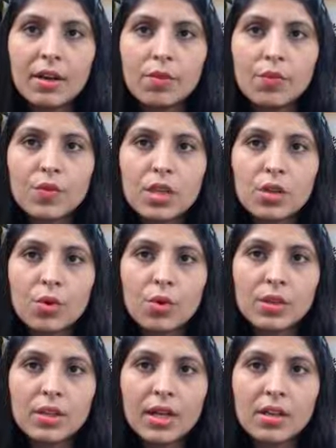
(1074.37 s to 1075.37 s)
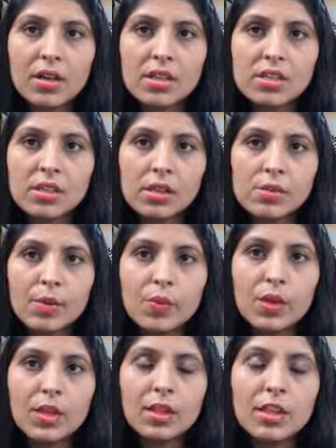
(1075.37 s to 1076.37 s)
that we know that the distance
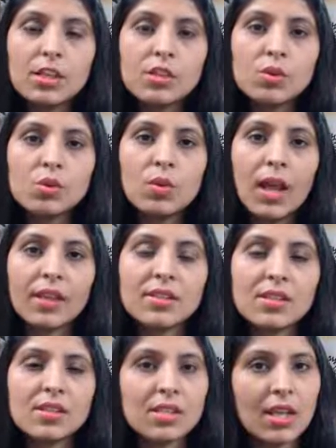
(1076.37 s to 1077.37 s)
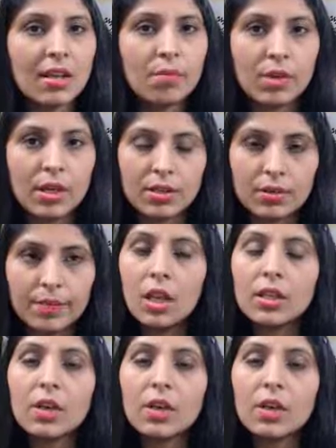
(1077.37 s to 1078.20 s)
between these two lines is 10 meters.